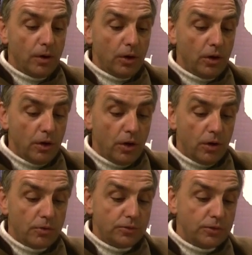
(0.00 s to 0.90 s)
of,
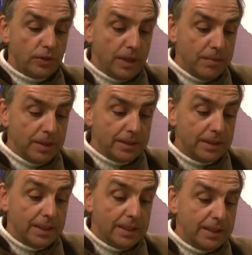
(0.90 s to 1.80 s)
of, limit
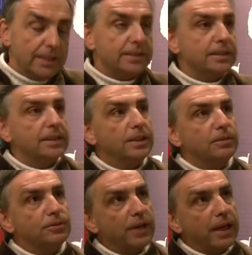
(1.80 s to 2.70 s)
is
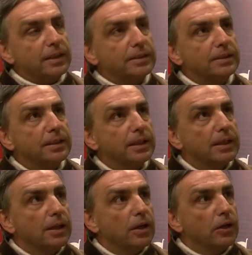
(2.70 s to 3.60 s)
in fact
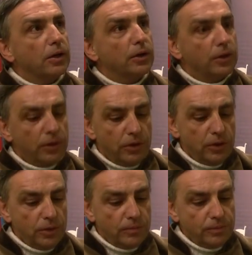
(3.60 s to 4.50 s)

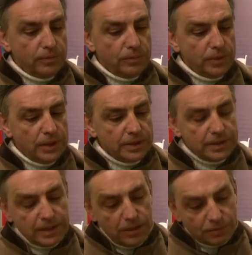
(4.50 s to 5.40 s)
uh,
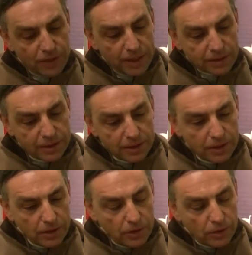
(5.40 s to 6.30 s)
is in fact
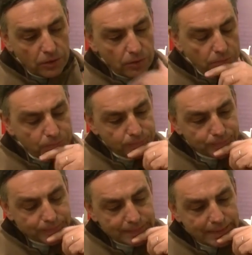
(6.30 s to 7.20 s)
uh,
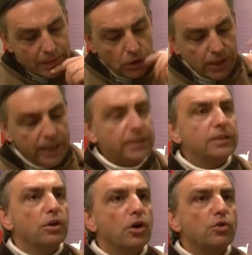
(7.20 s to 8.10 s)

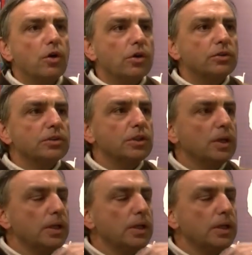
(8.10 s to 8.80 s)
located around